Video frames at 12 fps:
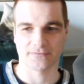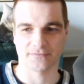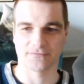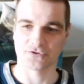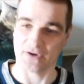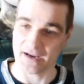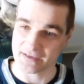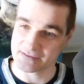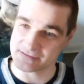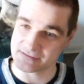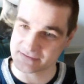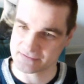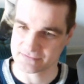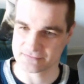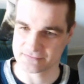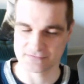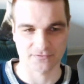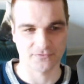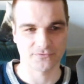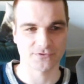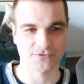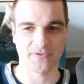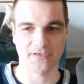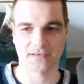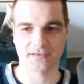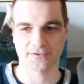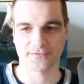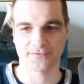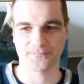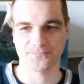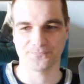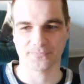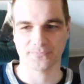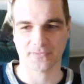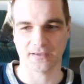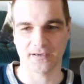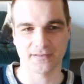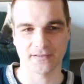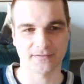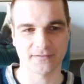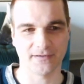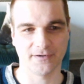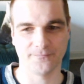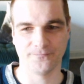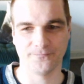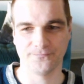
tracks, so to speak, and